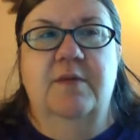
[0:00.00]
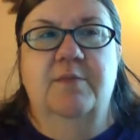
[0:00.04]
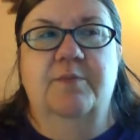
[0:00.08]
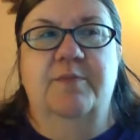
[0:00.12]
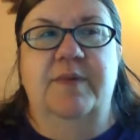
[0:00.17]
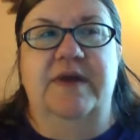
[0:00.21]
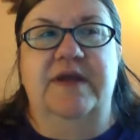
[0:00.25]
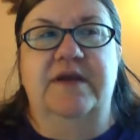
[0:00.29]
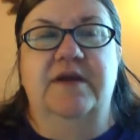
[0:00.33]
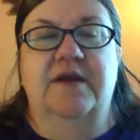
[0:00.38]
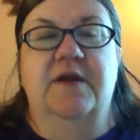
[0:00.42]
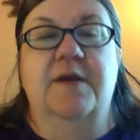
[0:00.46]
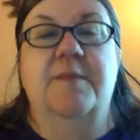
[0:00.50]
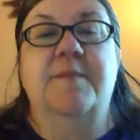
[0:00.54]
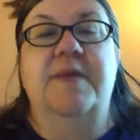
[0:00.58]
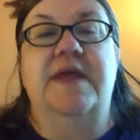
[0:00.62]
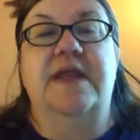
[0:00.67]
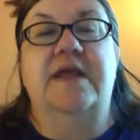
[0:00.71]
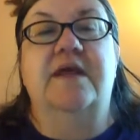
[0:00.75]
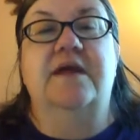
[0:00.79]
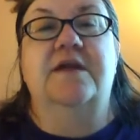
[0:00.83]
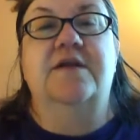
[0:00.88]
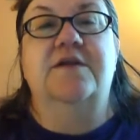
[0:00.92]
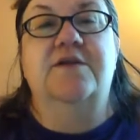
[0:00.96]
but
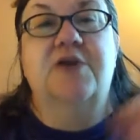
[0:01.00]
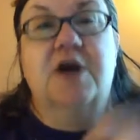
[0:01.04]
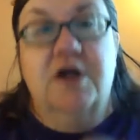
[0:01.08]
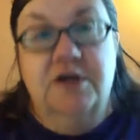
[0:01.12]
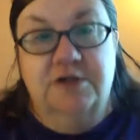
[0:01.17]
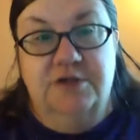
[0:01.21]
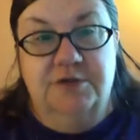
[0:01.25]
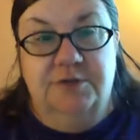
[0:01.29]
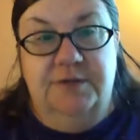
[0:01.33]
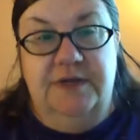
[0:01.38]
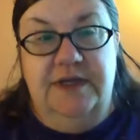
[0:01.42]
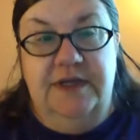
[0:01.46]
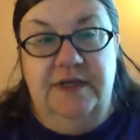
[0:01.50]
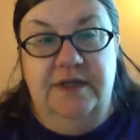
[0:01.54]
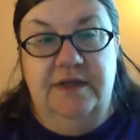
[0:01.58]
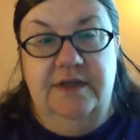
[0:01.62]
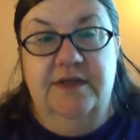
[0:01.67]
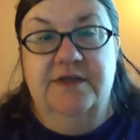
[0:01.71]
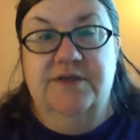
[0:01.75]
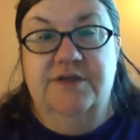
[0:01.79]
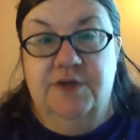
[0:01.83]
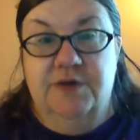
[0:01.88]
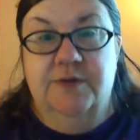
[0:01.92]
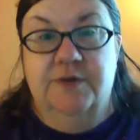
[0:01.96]
committing adultery
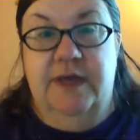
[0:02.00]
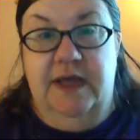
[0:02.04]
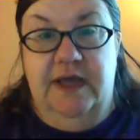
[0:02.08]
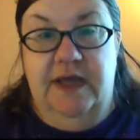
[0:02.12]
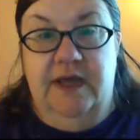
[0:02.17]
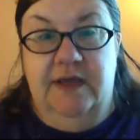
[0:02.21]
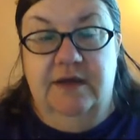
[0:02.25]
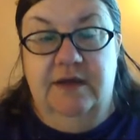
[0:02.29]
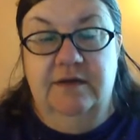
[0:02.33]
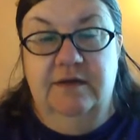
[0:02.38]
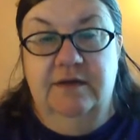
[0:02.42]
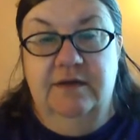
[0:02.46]
is okay.